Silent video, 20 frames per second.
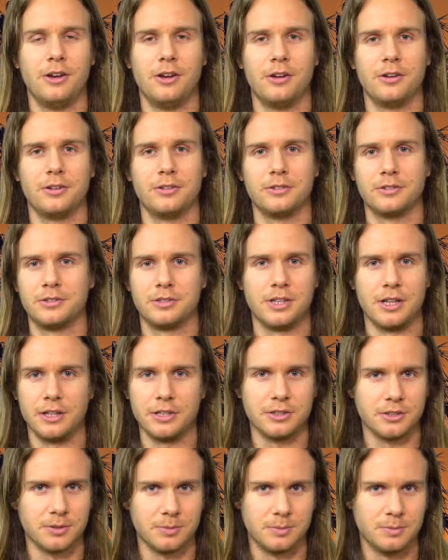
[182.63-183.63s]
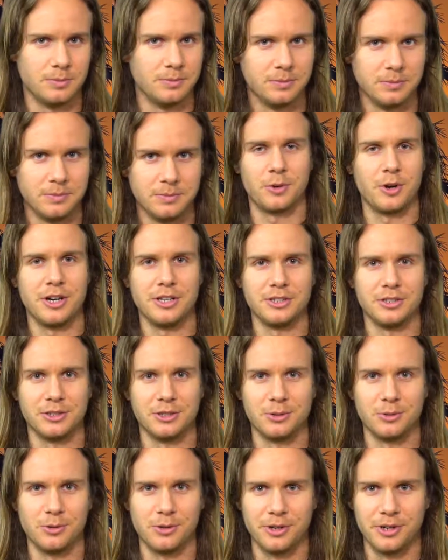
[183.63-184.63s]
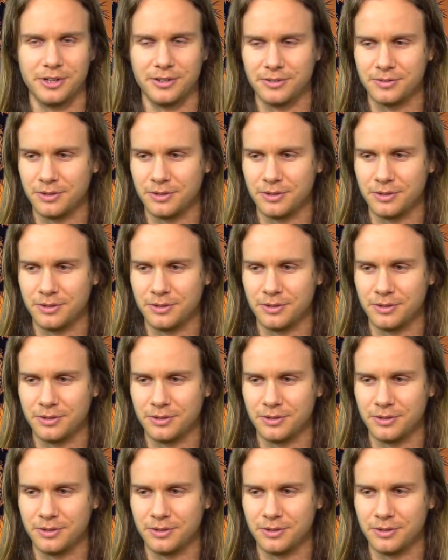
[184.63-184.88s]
no, telling some crazy story